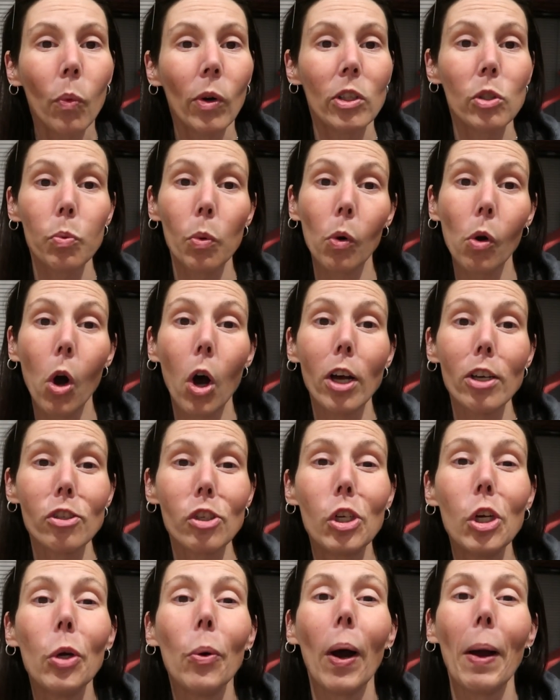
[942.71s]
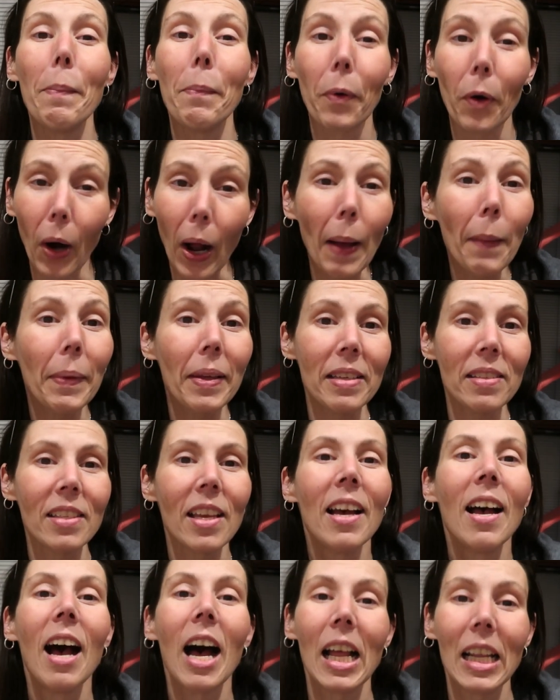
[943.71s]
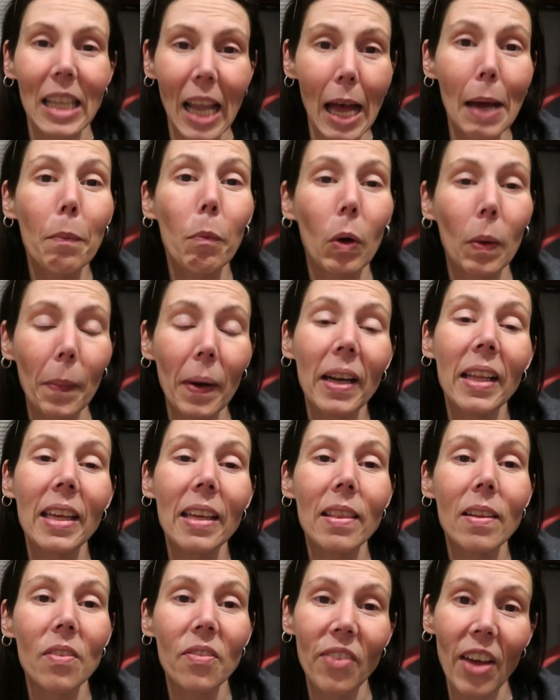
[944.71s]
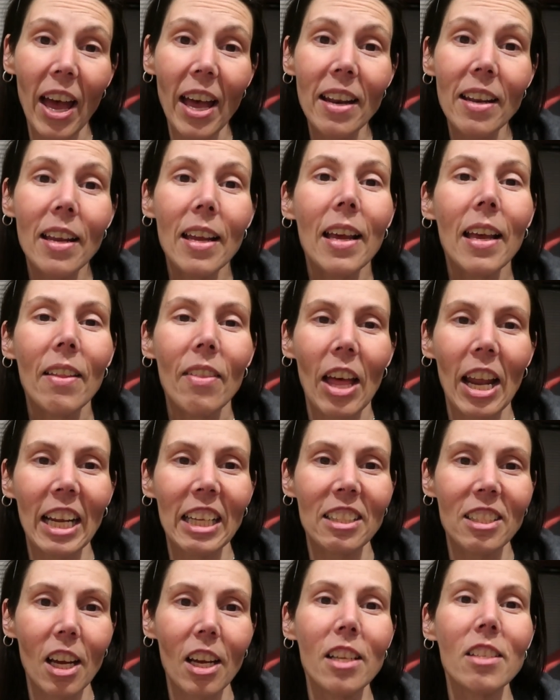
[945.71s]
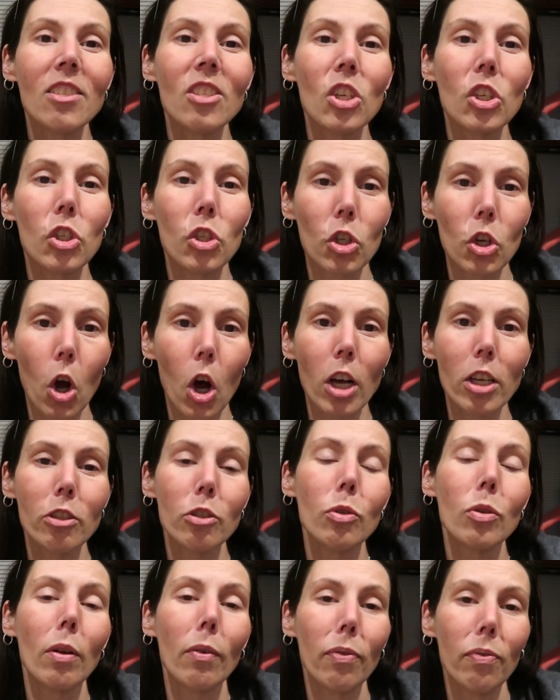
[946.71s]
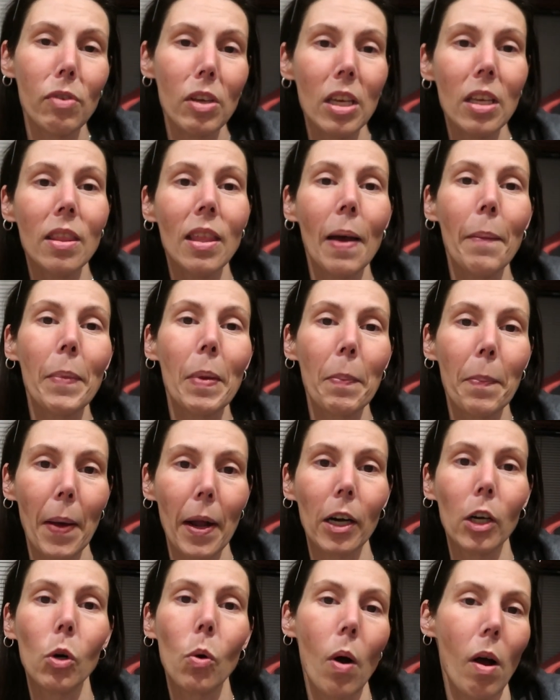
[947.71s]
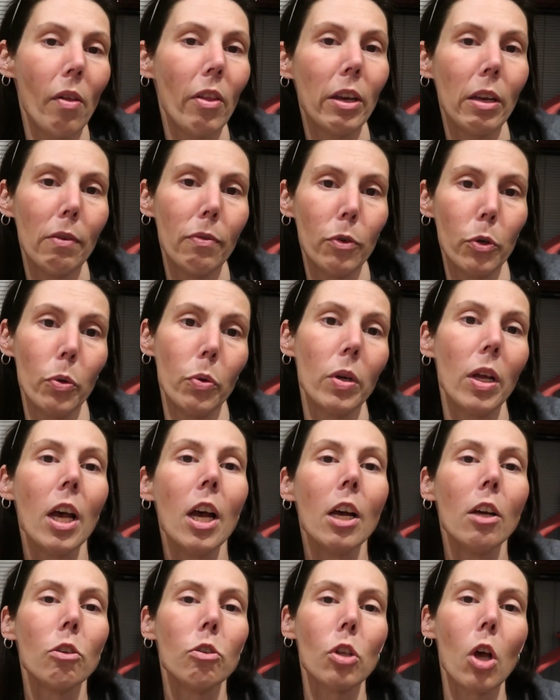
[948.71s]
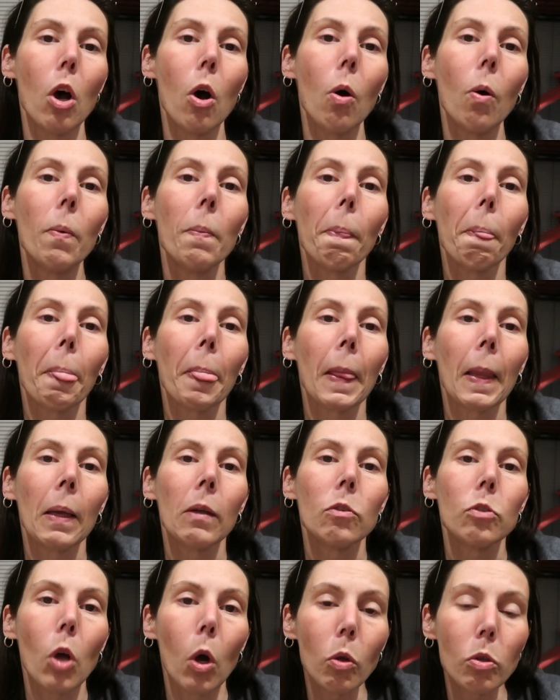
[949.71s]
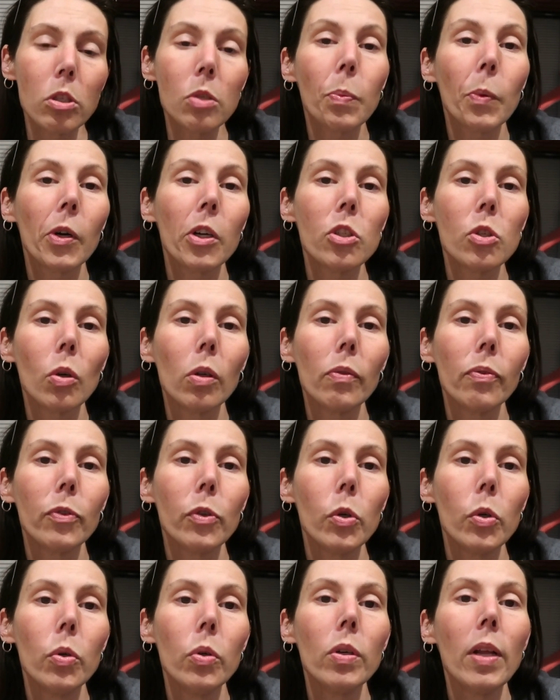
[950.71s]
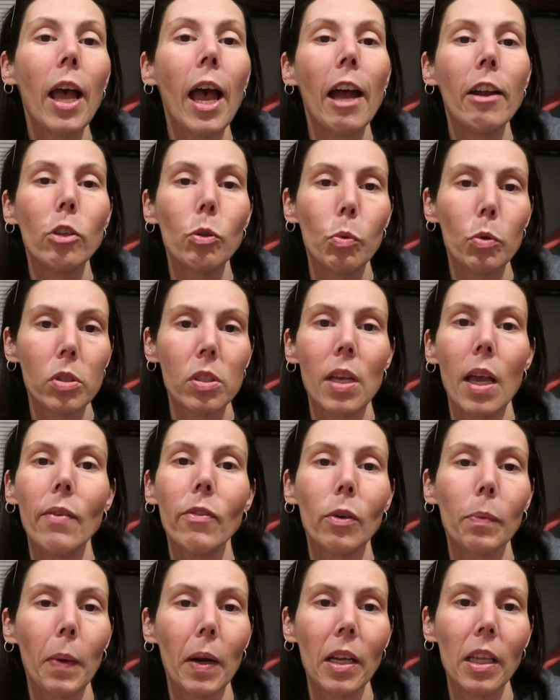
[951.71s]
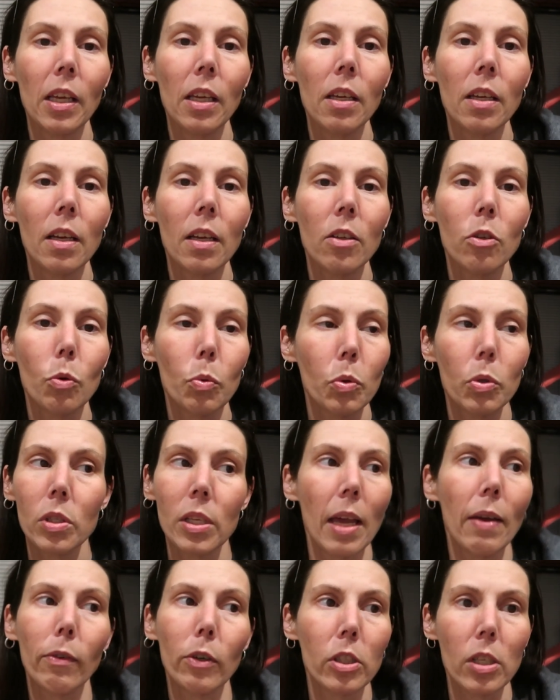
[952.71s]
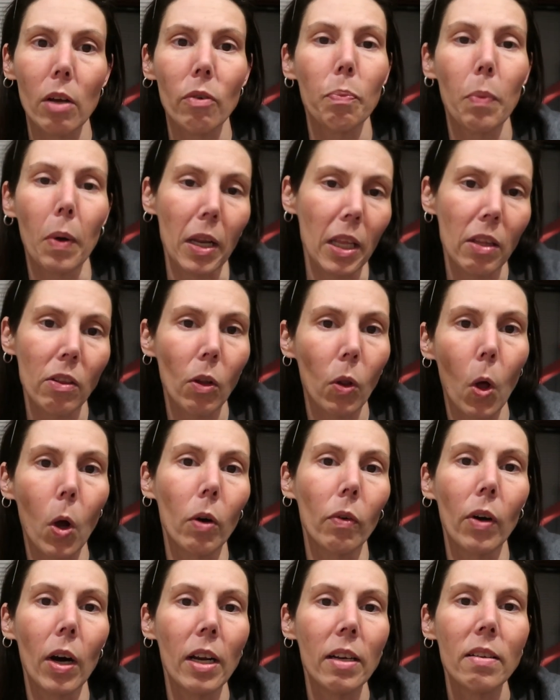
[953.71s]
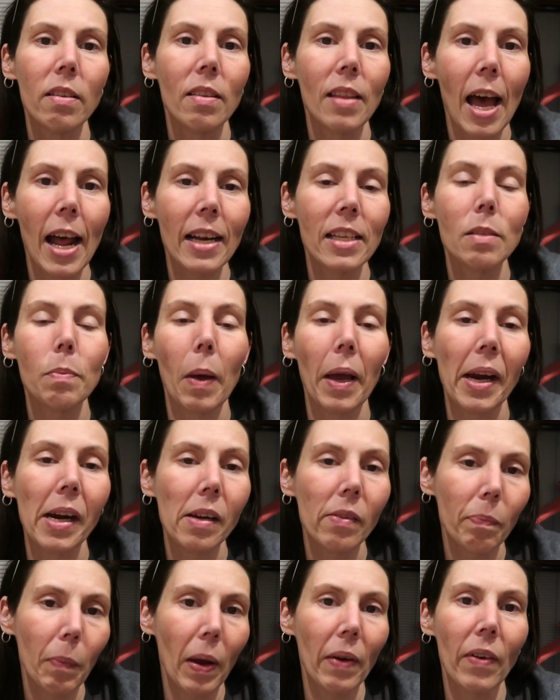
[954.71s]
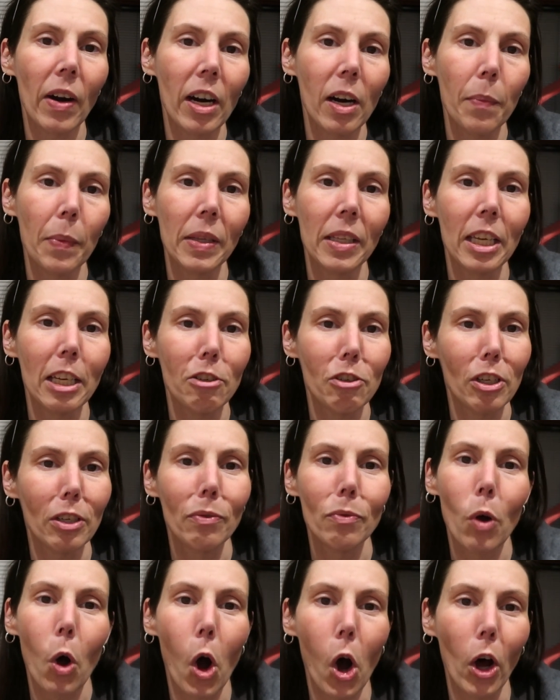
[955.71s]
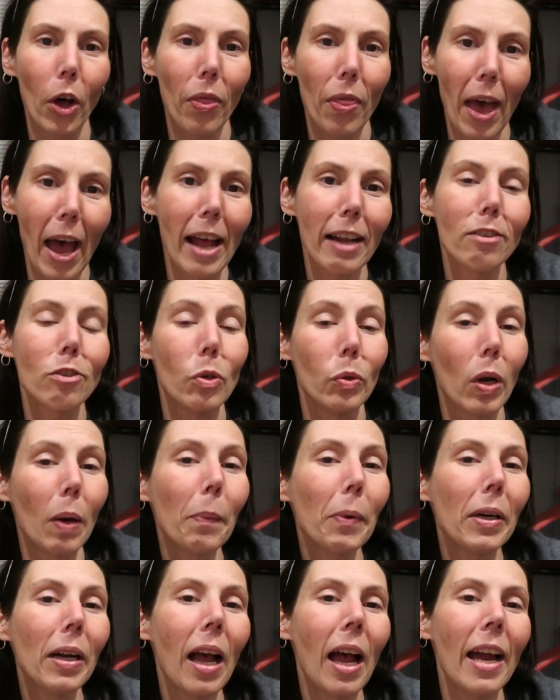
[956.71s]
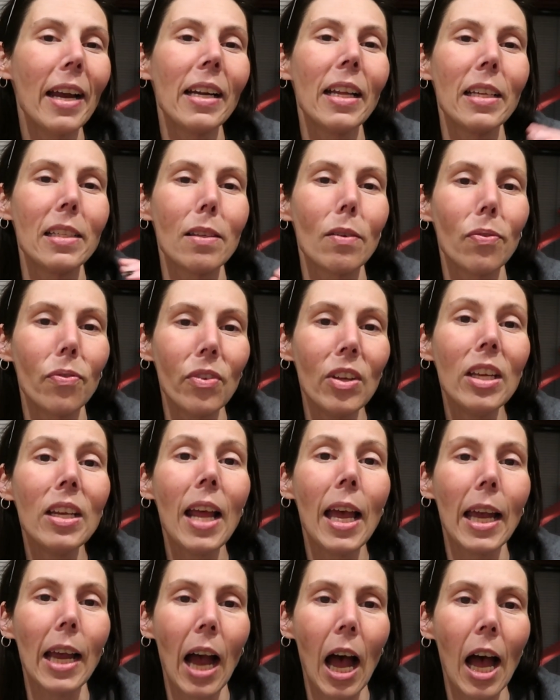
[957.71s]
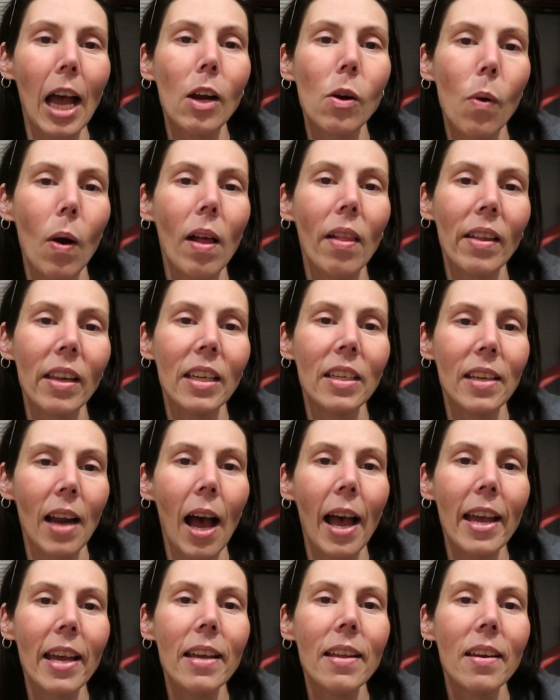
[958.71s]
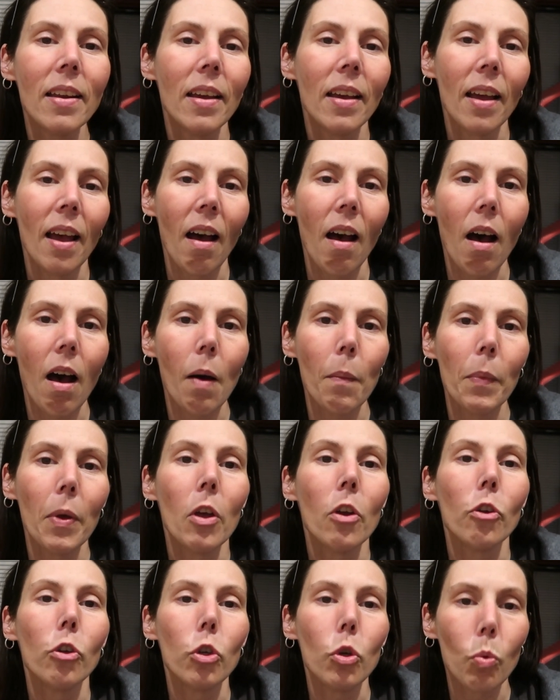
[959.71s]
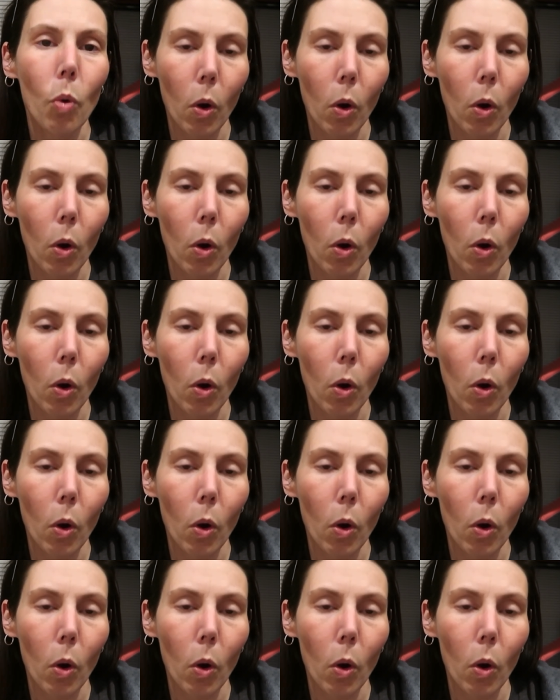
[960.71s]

which will cost you, I promise, a lot more money in the vet than it does to cost you to feed them the better quality food. So don't splurge on food and you will save your money. You save yourself money in the long run. That is my recommendation on that. So number 9 is feed a high quality diet. You